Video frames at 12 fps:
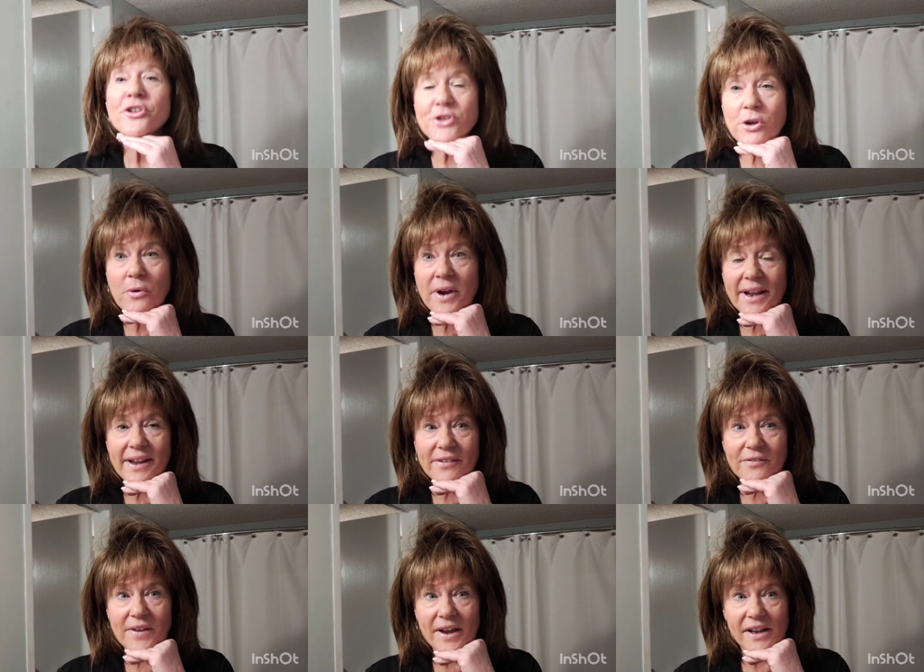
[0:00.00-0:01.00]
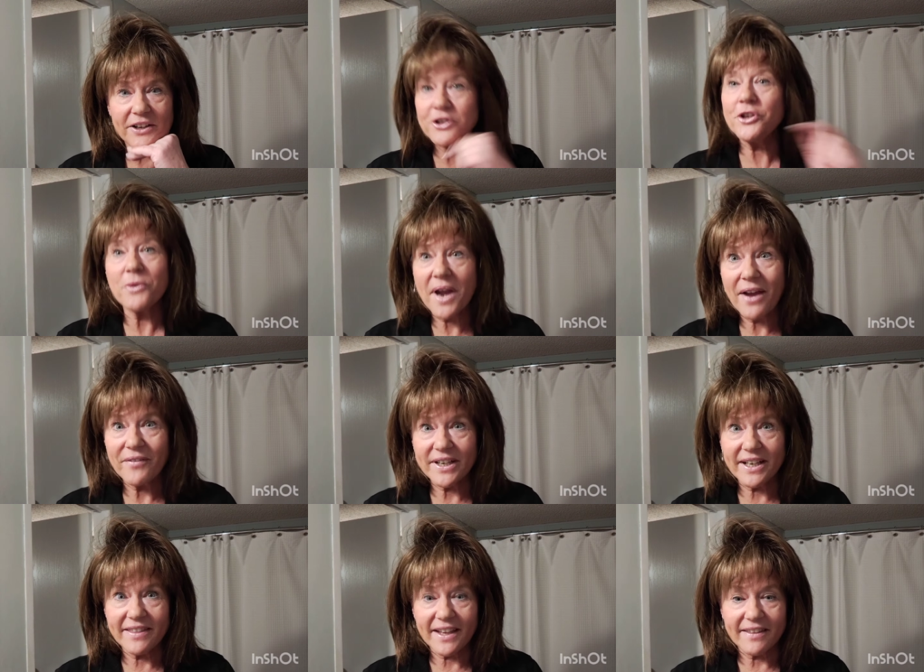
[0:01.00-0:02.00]
so if uh, you have
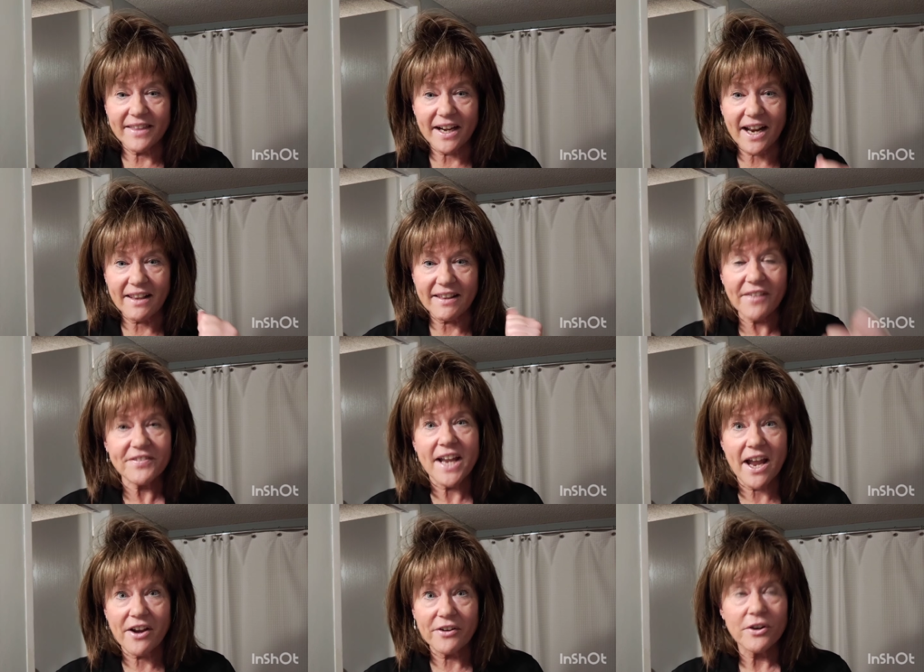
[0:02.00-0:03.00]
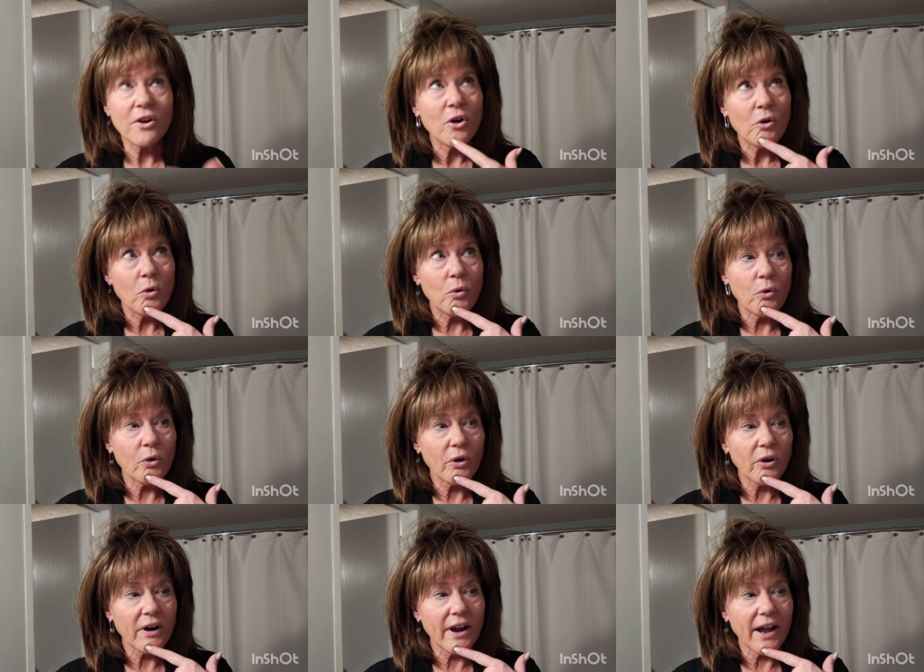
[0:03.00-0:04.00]
anything that I left out
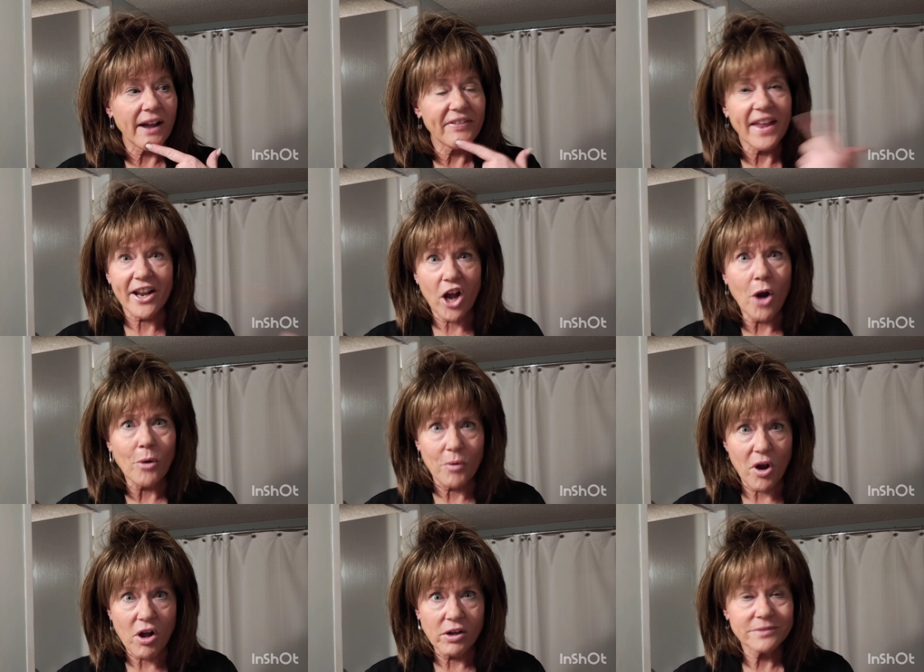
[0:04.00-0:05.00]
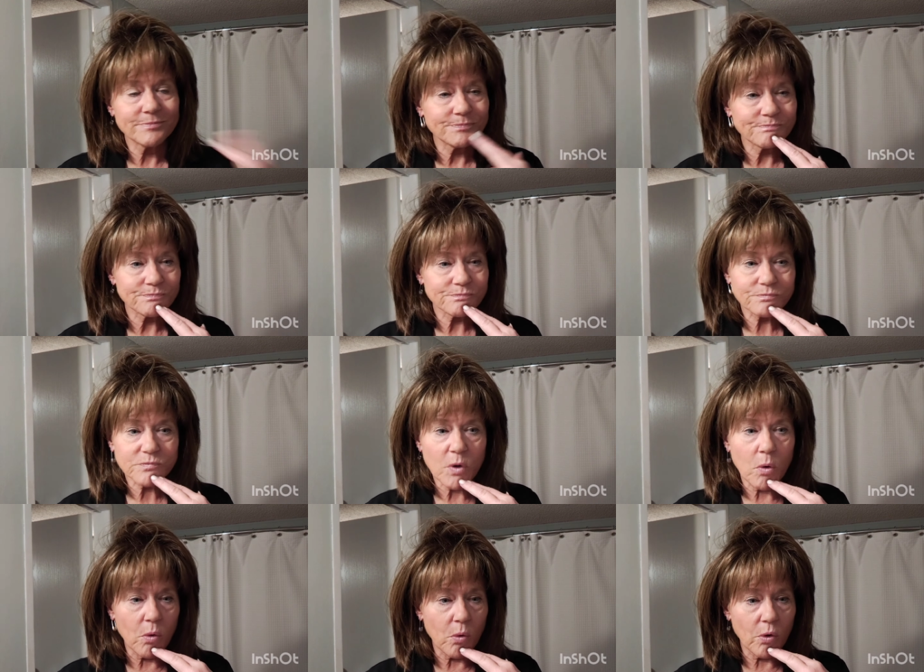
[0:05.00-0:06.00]
or uh, that I got wrong
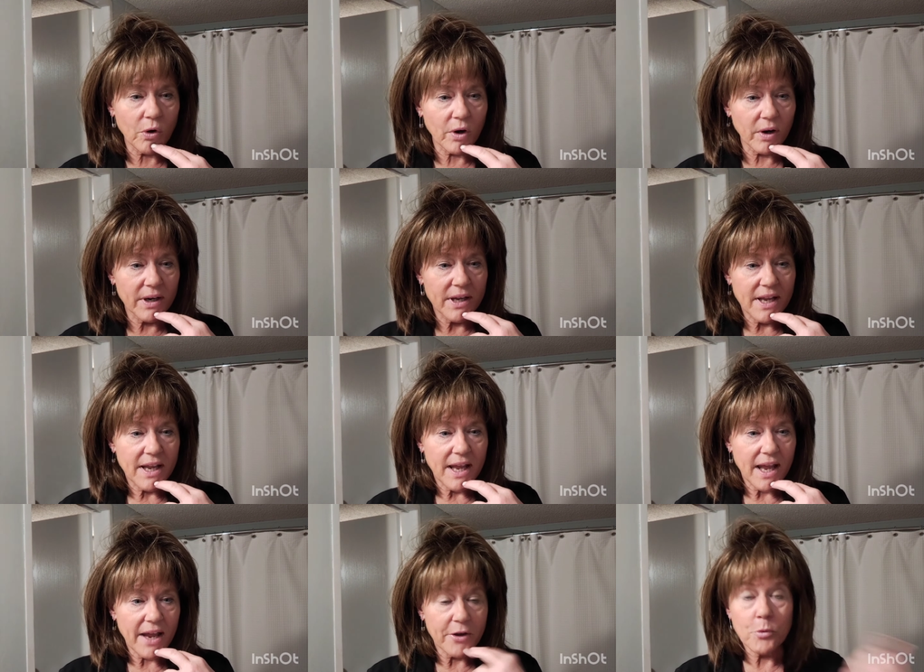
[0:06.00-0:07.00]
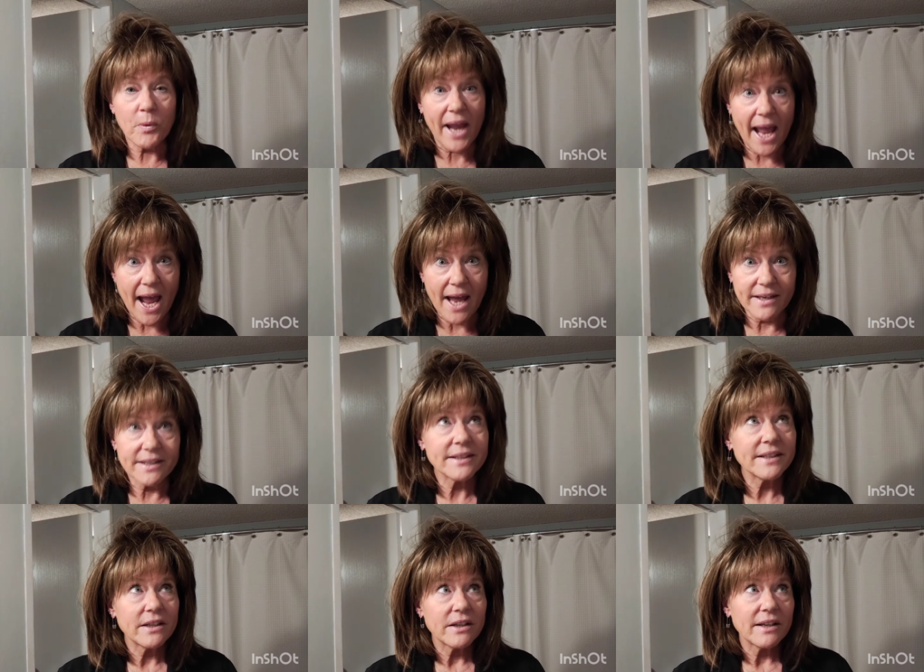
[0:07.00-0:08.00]
or uh, you want to add,
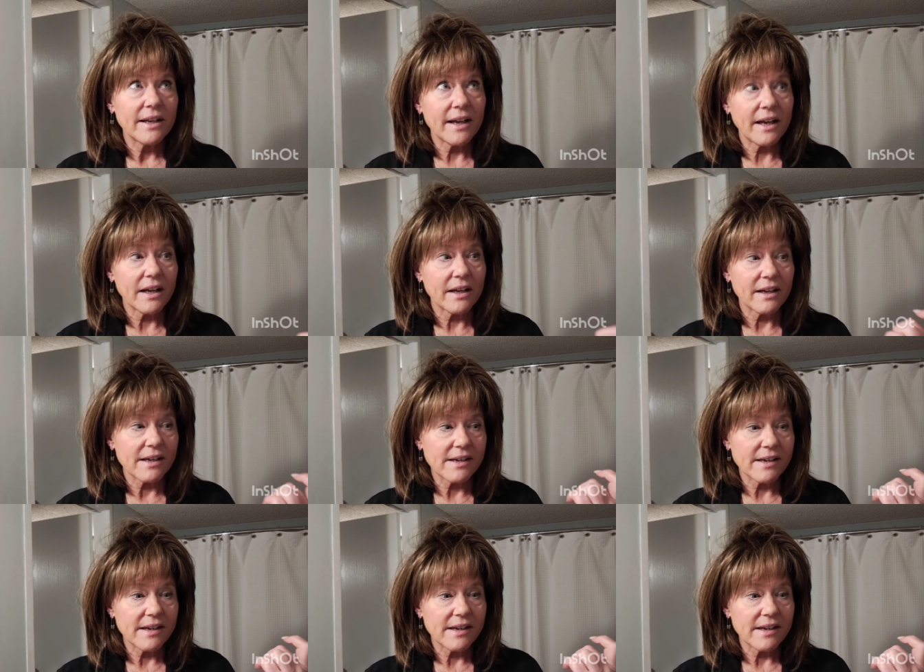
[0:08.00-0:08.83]
uh,